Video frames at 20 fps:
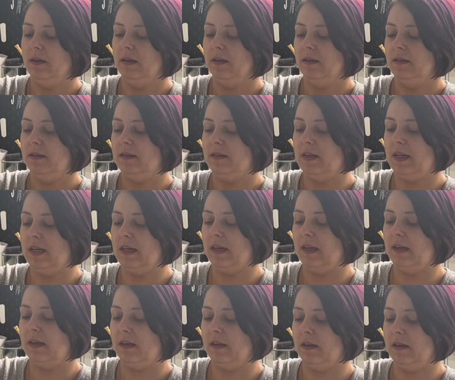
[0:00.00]

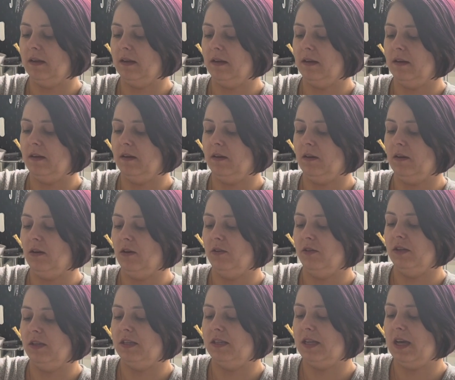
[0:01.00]
sink on
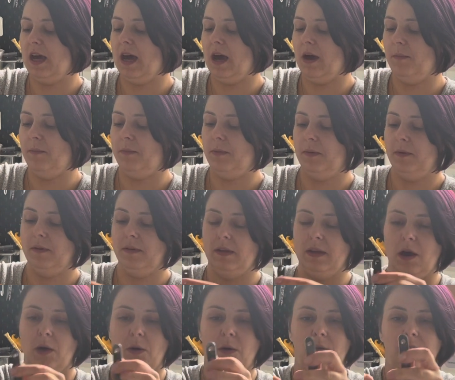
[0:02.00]
the tap.
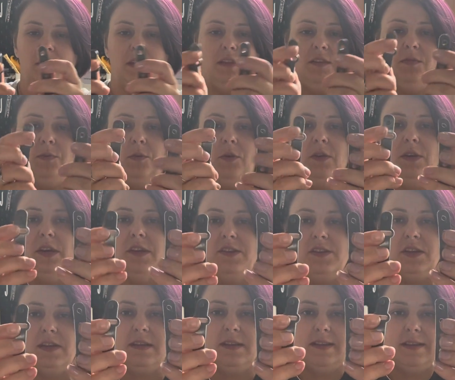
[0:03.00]
Now on this one, as
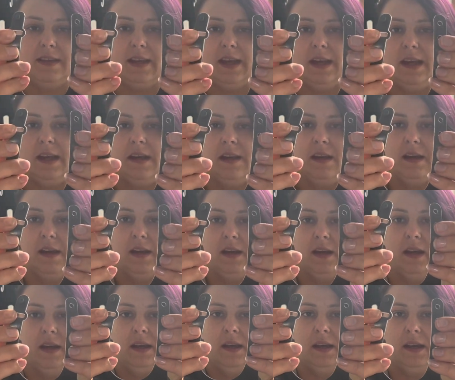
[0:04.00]
you can see,
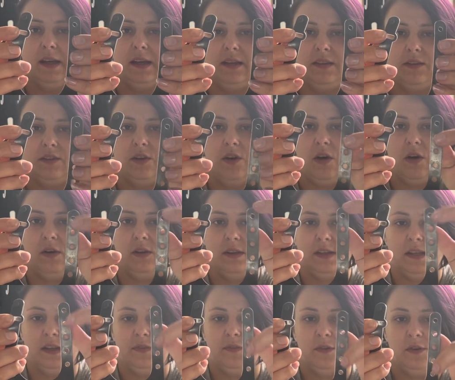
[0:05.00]
it's got
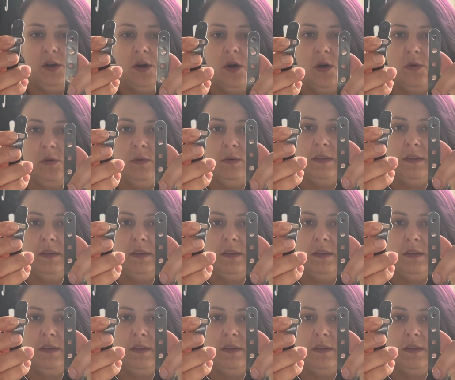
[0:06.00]
different holes